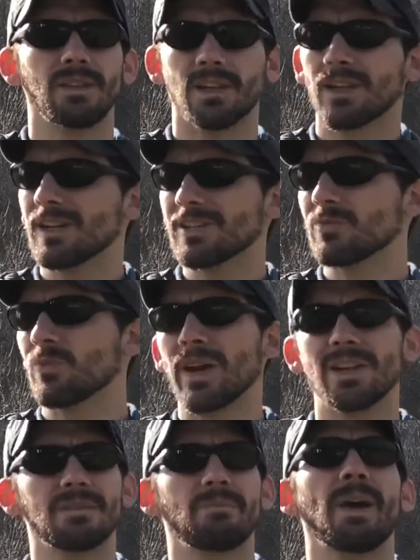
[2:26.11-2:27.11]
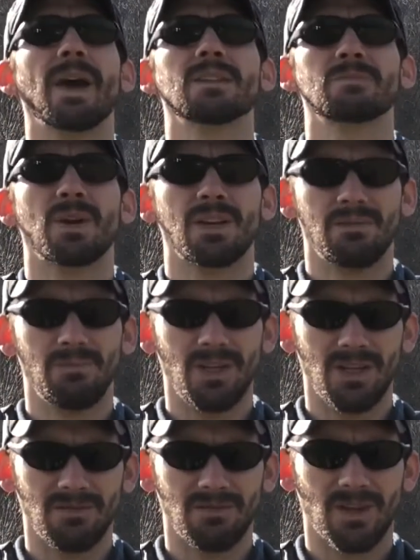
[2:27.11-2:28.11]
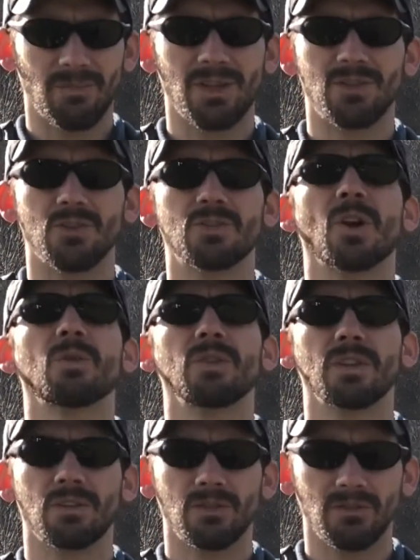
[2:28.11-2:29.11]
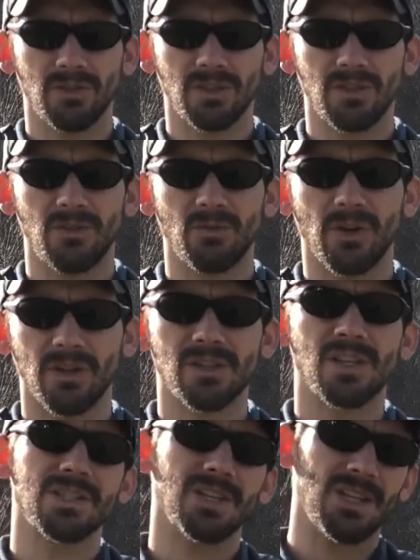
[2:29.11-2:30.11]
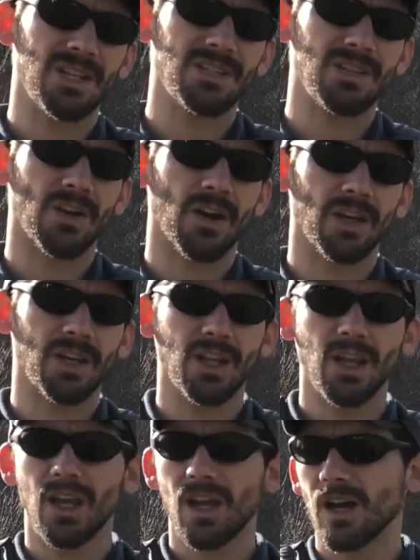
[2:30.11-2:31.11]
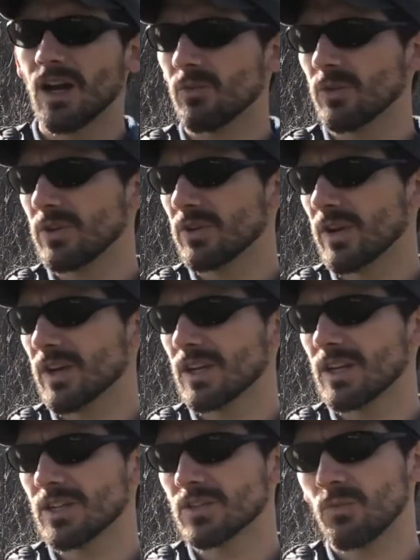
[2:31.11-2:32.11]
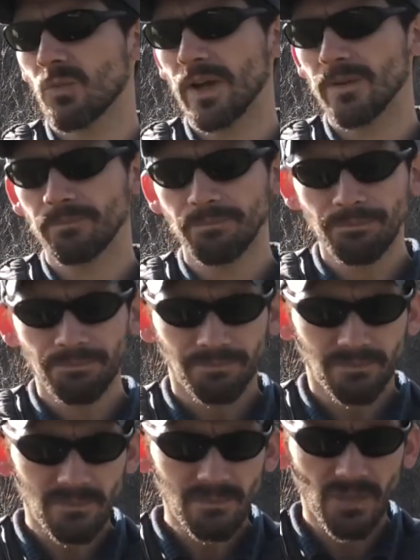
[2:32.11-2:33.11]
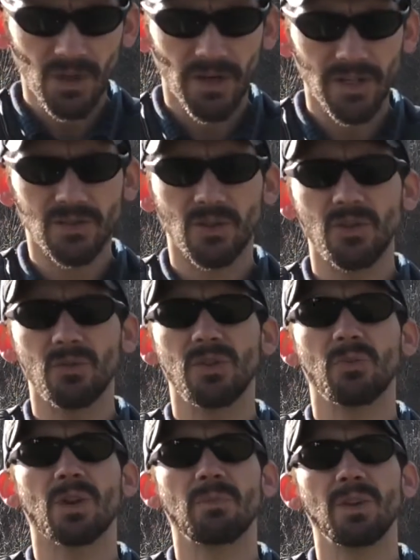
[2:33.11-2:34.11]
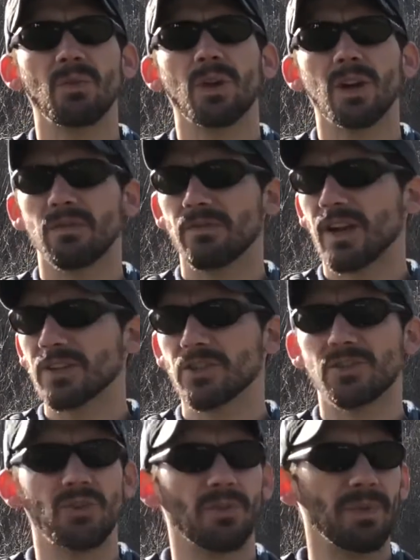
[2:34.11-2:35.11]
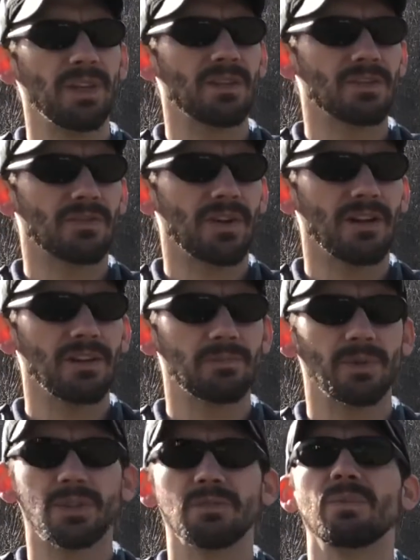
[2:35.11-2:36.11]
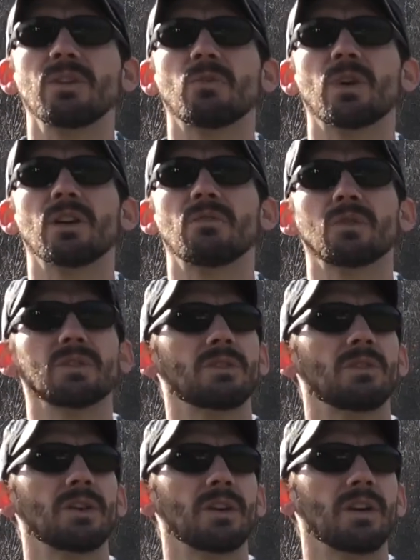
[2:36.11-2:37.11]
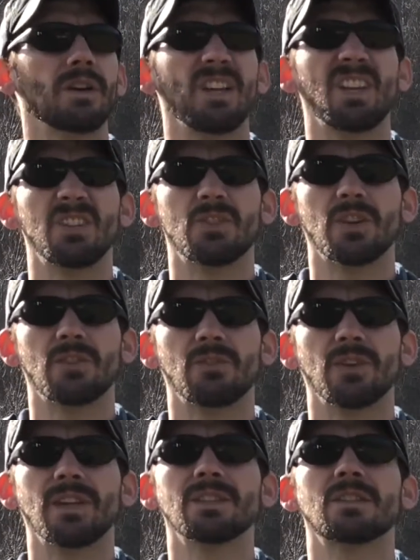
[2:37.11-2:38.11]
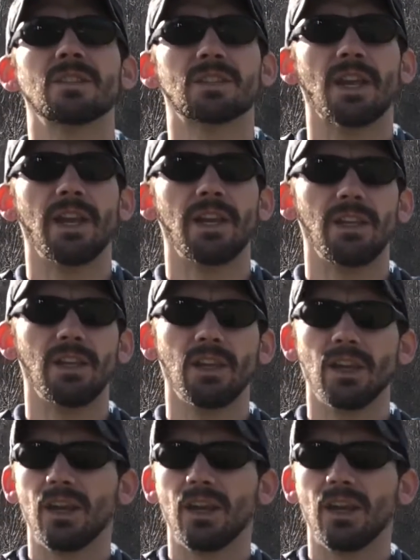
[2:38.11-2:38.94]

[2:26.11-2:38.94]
Condition white is a bad spot to be in. That means you're totally clueless. You are such an easy target when you're at condition white. All right, so you want to be aware of not just your immediate surroundings, but just be aware of what's going on in general in society.